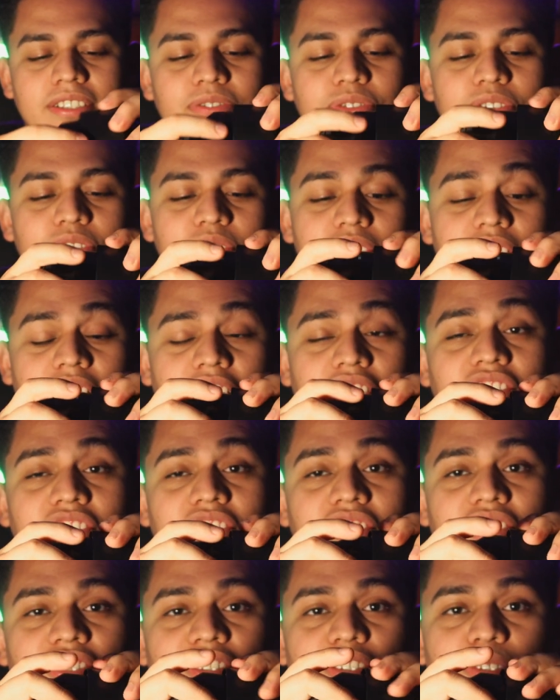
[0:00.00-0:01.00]
I mean, I think it
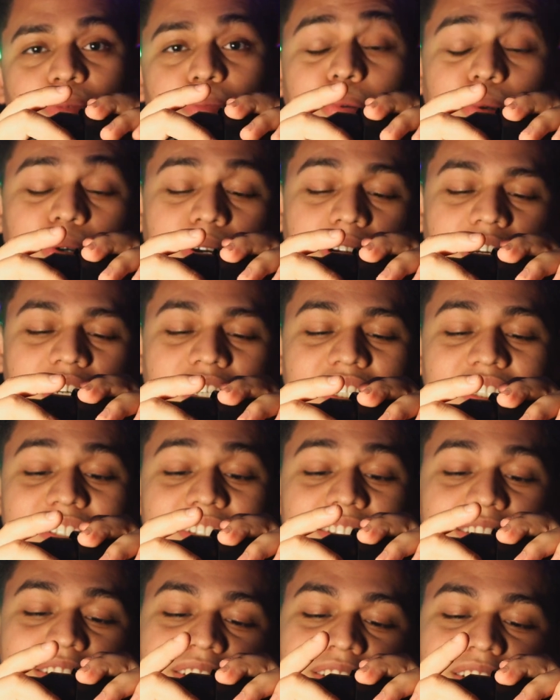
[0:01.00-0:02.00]
cost like
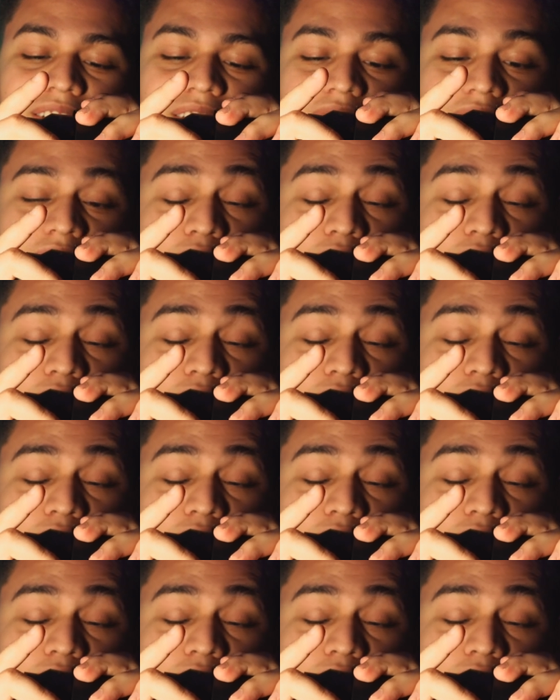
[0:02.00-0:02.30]
150 bucks or